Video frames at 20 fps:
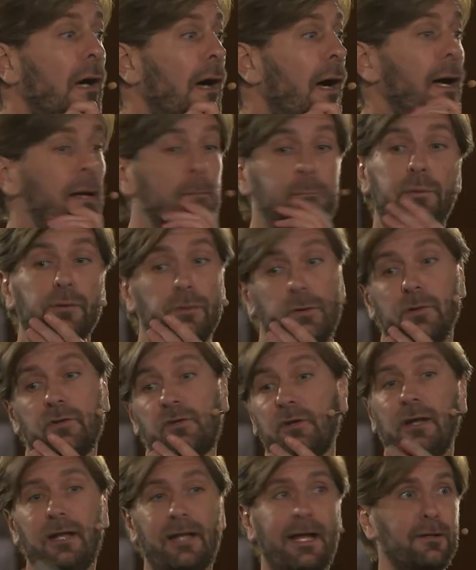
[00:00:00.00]
I
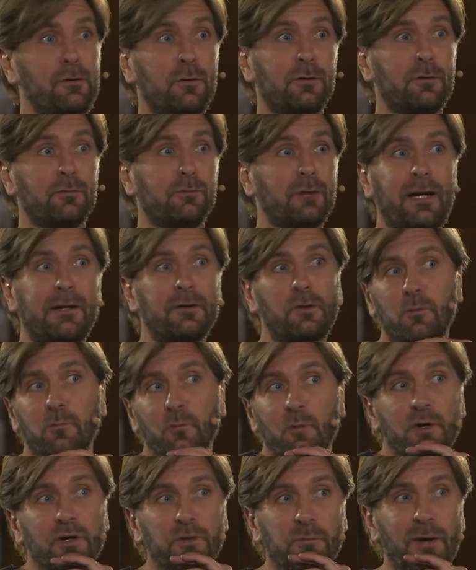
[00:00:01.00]
personally don't
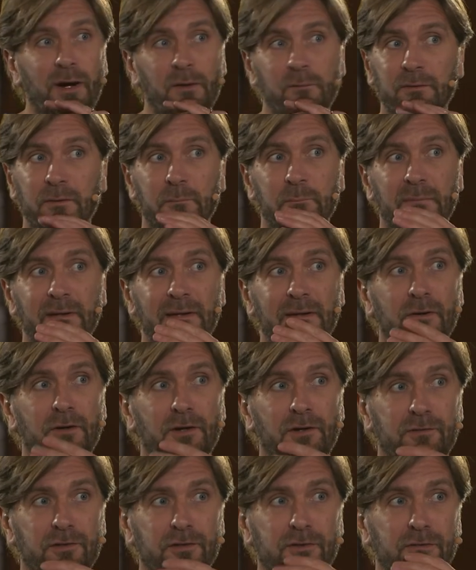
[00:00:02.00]
walk around and be
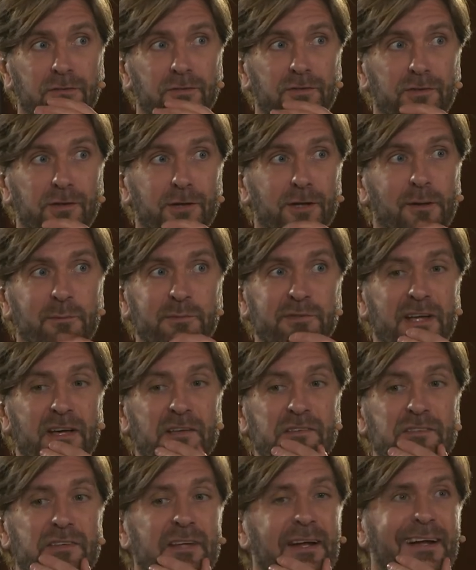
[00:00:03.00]
nervous of
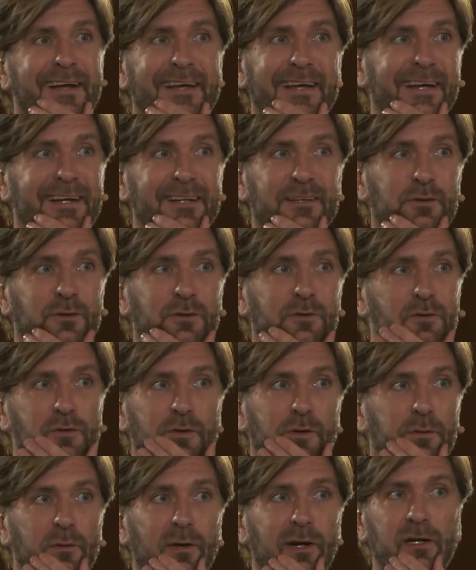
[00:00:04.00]
circumstances that I can't
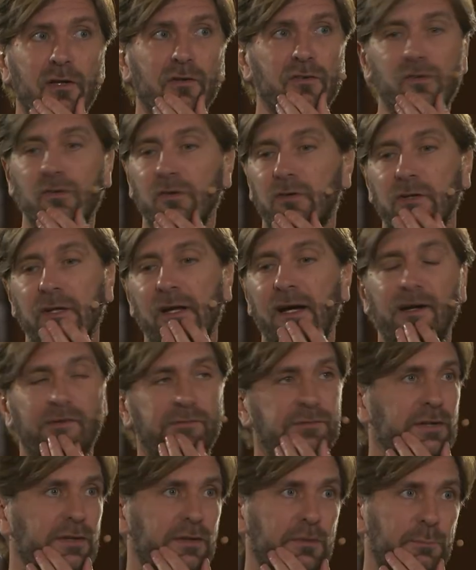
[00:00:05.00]
control. I just don't
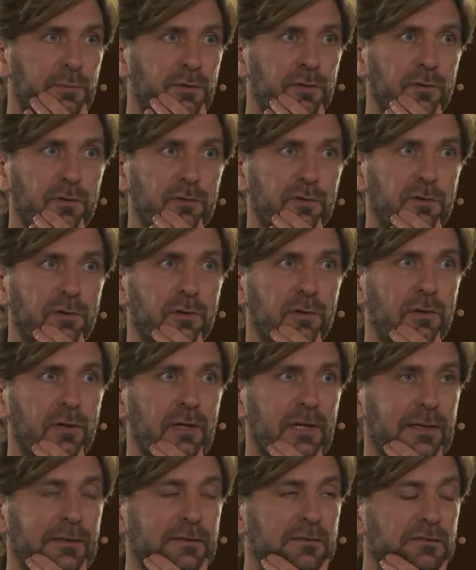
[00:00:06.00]
have that approach to
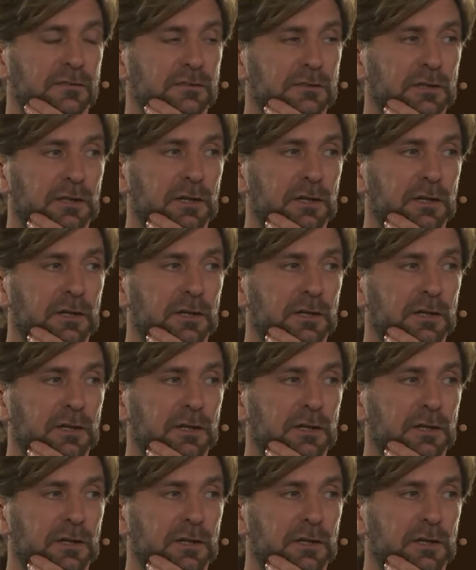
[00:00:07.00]
things.